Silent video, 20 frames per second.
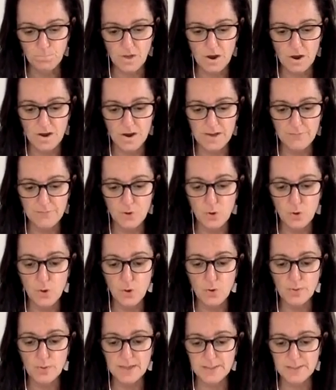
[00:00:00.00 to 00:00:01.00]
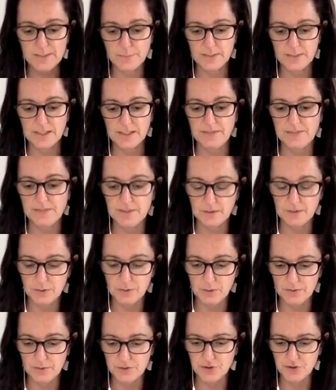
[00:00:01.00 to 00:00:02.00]
I have always believed in the
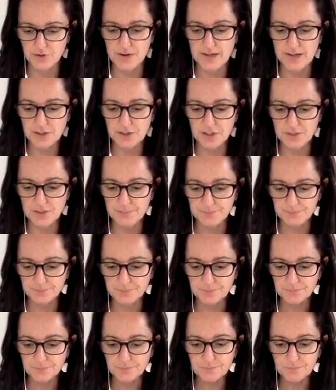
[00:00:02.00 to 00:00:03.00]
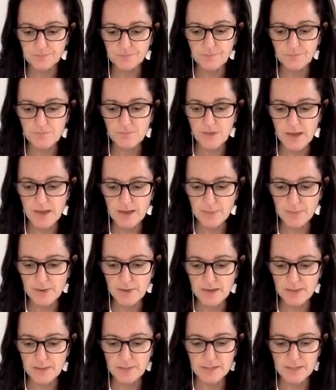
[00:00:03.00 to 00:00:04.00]
law of attraction.
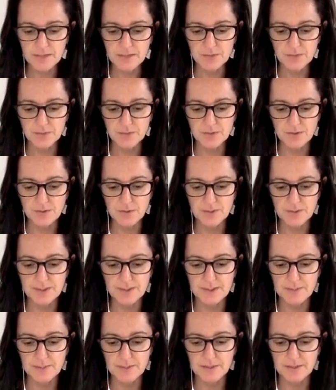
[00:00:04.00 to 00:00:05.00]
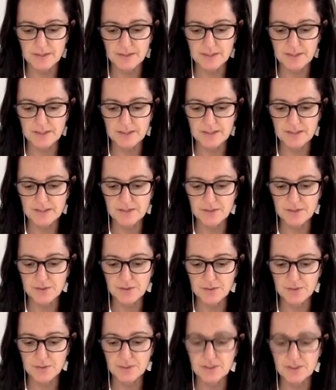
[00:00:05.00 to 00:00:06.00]
Abraham Hicks was always something I listened
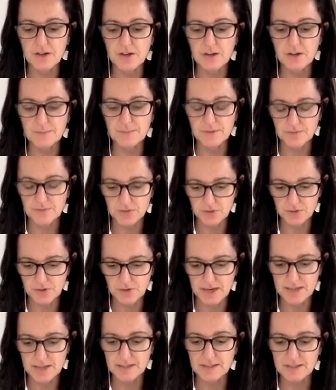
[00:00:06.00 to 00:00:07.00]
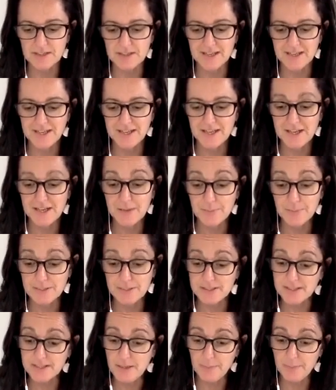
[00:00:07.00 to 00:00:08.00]
to in times of stress,
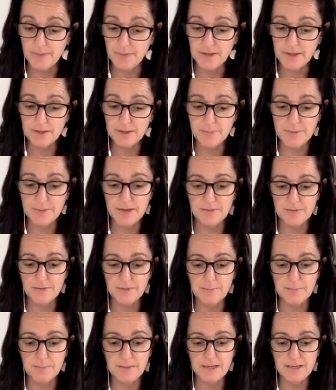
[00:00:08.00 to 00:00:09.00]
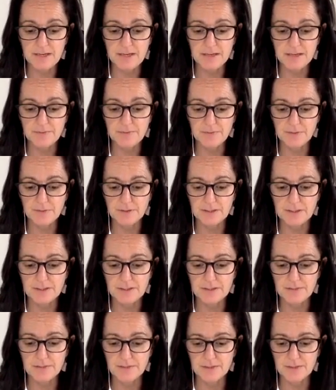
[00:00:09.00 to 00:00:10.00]
but something about the
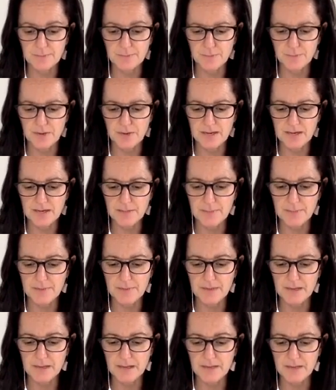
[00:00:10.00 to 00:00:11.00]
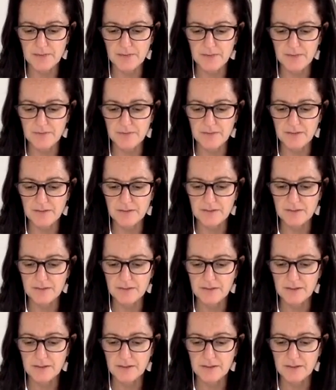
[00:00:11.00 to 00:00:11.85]
meaningfulness of this breakup and the love I felt